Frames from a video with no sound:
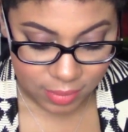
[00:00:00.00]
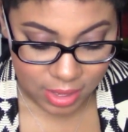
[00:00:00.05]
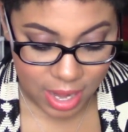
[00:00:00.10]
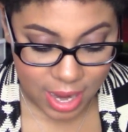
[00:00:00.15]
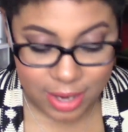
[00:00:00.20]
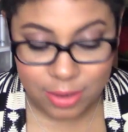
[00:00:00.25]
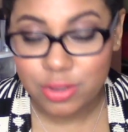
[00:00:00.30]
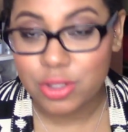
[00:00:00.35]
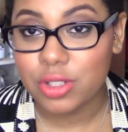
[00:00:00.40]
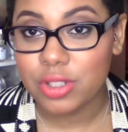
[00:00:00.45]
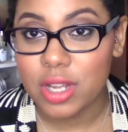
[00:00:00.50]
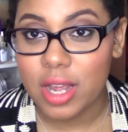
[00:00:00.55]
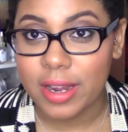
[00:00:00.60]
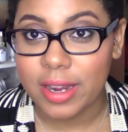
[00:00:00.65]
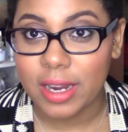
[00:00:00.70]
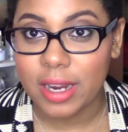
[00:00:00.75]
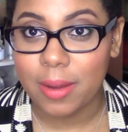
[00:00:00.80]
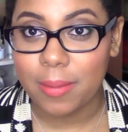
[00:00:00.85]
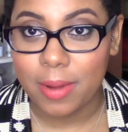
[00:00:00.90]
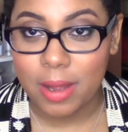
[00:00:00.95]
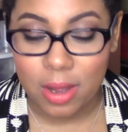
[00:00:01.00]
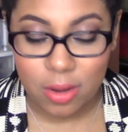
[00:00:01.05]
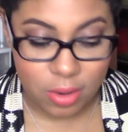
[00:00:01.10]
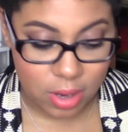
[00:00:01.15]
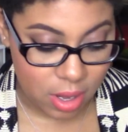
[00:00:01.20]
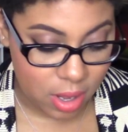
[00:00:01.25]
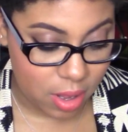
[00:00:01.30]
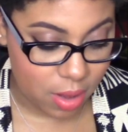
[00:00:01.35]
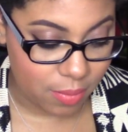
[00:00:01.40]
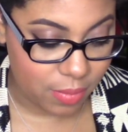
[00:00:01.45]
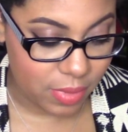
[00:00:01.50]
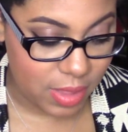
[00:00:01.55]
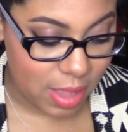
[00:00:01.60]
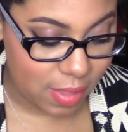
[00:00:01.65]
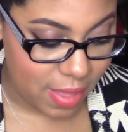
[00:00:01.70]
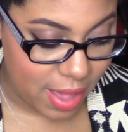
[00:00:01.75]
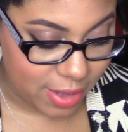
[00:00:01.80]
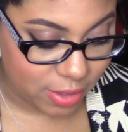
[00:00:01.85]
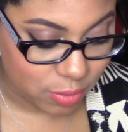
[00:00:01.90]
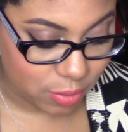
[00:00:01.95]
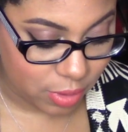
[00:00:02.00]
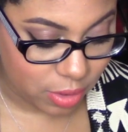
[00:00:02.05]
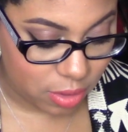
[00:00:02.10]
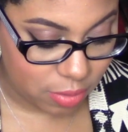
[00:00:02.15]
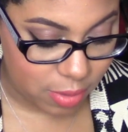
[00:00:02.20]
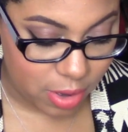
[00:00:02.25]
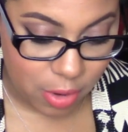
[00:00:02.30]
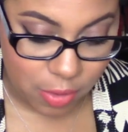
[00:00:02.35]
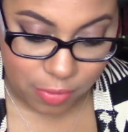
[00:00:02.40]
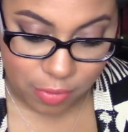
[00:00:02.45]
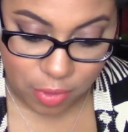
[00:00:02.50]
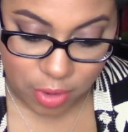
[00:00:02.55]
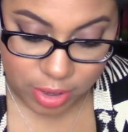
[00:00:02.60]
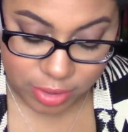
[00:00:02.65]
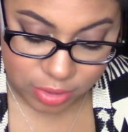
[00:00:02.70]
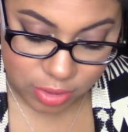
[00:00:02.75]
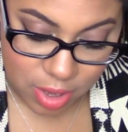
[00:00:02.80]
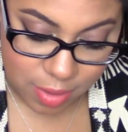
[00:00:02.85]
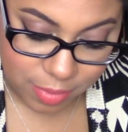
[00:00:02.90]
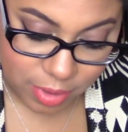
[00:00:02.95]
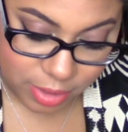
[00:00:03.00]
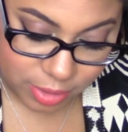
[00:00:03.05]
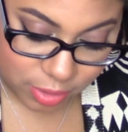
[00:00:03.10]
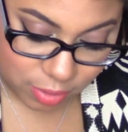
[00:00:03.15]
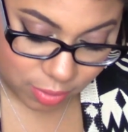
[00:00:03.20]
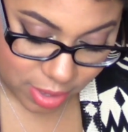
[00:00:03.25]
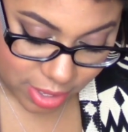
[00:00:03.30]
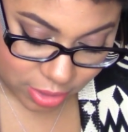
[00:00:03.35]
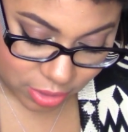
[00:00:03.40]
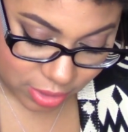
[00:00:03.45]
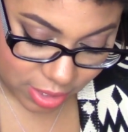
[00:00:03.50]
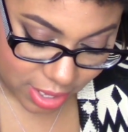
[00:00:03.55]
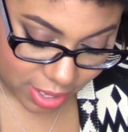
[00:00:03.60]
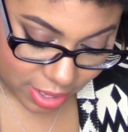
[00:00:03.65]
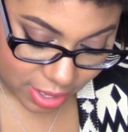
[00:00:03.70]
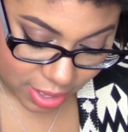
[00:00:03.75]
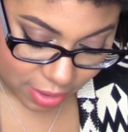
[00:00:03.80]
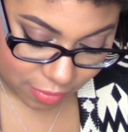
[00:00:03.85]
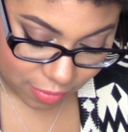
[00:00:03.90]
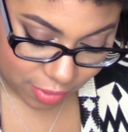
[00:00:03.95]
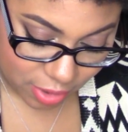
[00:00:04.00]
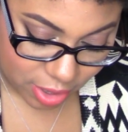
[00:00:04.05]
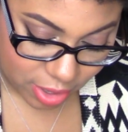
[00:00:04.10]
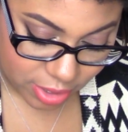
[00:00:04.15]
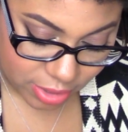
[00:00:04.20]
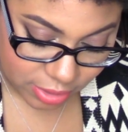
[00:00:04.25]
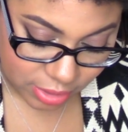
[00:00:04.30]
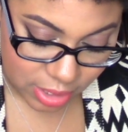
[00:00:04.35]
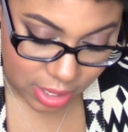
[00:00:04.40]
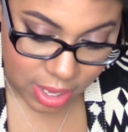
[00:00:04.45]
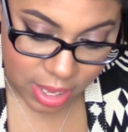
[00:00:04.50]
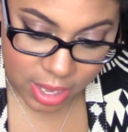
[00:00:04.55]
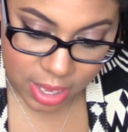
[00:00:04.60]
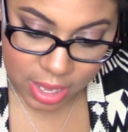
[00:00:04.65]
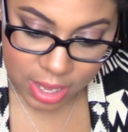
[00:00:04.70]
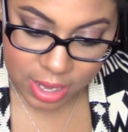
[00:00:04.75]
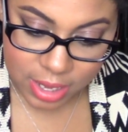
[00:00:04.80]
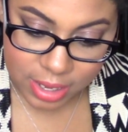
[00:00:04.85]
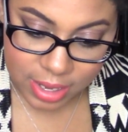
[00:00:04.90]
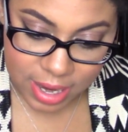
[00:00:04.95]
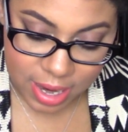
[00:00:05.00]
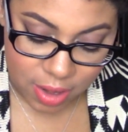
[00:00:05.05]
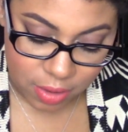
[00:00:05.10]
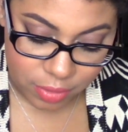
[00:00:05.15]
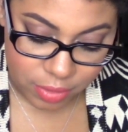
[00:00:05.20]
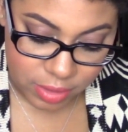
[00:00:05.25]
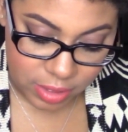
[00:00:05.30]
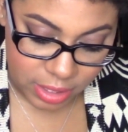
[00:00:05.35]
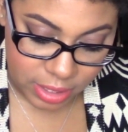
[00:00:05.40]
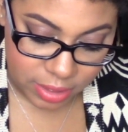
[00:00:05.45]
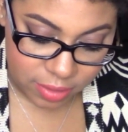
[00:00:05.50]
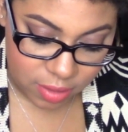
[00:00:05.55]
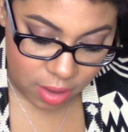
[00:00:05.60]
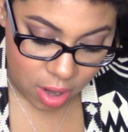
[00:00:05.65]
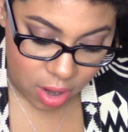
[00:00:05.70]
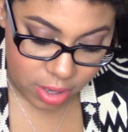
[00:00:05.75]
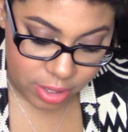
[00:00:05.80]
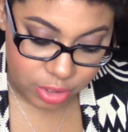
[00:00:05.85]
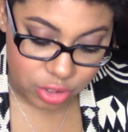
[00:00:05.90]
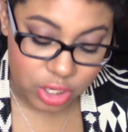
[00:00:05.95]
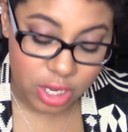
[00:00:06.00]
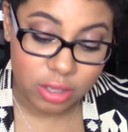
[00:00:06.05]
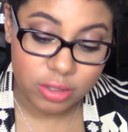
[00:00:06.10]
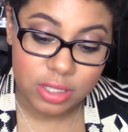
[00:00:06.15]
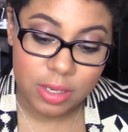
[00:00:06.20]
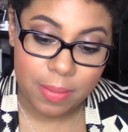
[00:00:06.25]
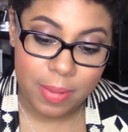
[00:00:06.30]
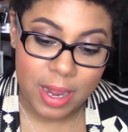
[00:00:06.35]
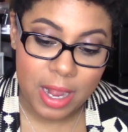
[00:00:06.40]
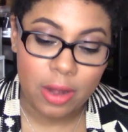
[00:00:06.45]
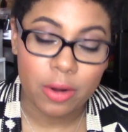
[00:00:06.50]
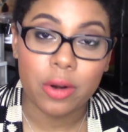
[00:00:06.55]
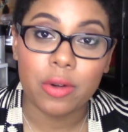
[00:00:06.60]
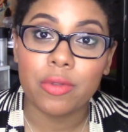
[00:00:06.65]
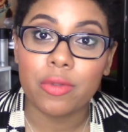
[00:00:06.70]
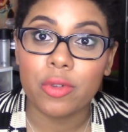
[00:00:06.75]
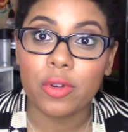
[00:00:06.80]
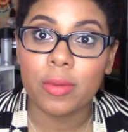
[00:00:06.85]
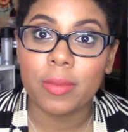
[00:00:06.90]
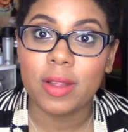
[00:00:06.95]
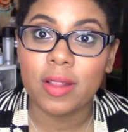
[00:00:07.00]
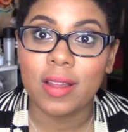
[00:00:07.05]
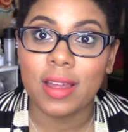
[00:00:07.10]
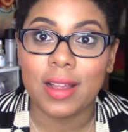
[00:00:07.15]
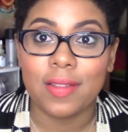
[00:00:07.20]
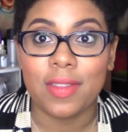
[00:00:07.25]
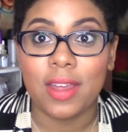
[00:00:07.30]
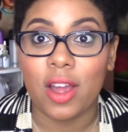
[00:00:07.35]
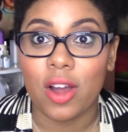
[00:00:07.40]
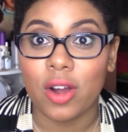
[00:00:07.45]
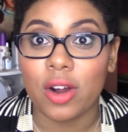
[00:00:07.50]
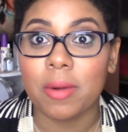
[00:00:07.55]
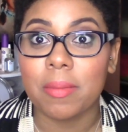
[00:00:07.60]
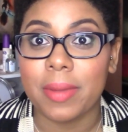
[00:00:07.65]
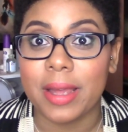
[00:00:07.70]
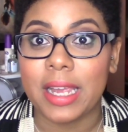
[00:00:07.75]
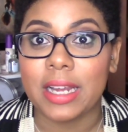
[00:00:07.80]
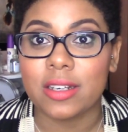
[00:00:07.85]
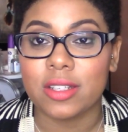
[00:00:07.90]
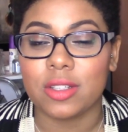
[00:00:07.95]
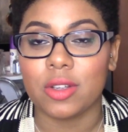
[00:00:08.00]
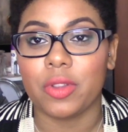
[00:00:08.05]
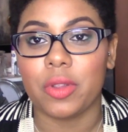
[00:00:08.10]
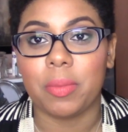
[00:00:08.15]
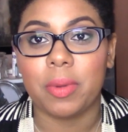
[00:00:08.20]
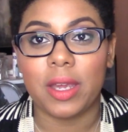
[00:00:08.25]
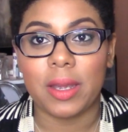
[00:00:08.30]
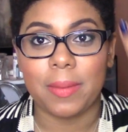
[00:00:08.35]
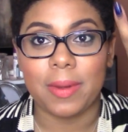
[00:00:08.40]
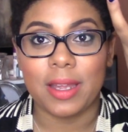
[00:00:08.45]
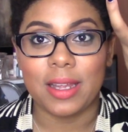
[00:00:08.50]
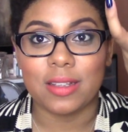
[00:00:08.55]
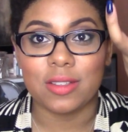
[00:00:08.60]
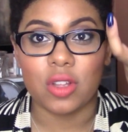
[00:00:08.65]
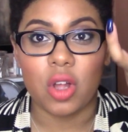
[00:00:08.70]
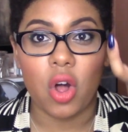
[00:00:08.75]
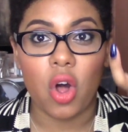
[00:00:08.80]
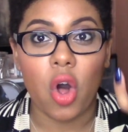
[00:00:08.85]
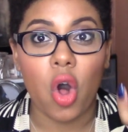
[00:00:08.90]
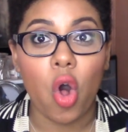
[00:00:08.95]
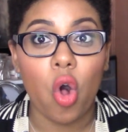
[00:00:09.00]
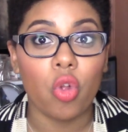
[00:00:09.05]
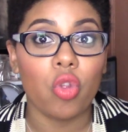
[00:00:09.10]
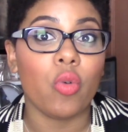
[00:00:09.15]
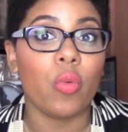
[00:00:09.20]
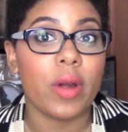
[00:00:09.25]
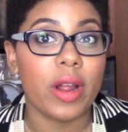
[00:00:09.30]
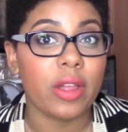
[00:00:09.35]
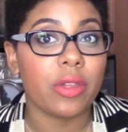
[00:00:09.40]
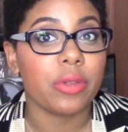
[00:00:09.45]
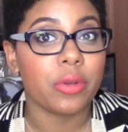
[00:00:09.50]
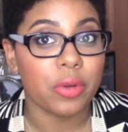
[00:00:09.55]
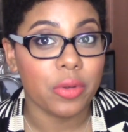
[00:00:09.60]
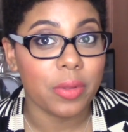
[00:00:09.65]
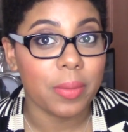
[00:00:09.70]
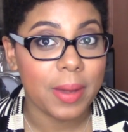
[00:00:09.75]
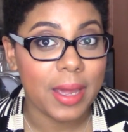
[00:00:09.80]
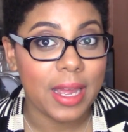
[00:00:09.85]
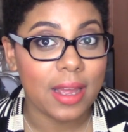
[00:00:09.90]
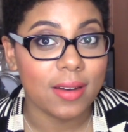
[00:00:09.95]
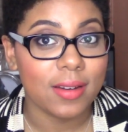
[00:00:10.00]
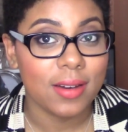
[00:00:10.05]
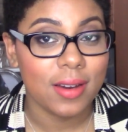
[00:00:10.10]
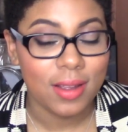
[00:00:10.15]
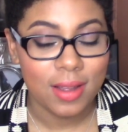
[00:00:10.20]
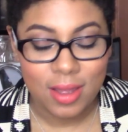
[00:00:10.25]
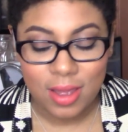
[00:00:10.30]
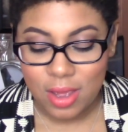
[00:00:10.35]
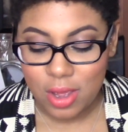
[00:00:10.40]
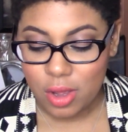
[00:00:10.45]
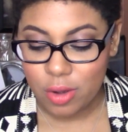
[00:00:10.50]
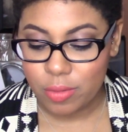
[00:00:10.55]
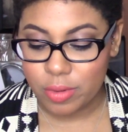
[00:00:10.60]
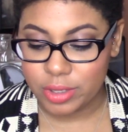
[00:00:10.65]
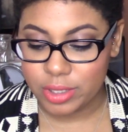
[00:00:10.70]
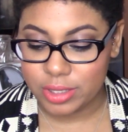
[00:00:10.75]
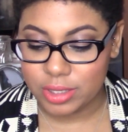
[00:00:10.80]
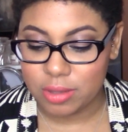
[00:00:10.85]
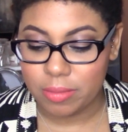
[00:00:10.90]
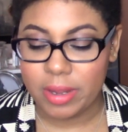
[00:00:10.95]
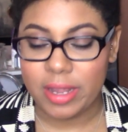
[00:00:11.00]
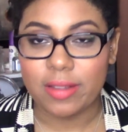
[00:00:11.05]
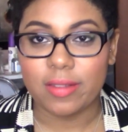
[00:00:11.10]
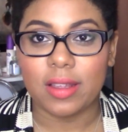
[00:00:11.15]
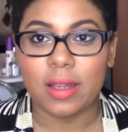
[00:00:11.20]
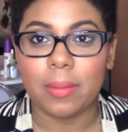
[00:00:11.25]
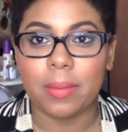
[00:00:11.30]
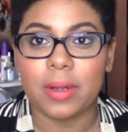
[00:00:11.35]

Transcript: I was just talking about that last one, 304, so I'm going to swatch that guy first. Now these are a gel to powder formula, and they are baked, so the pigment is all the way through the pan, which is amazing.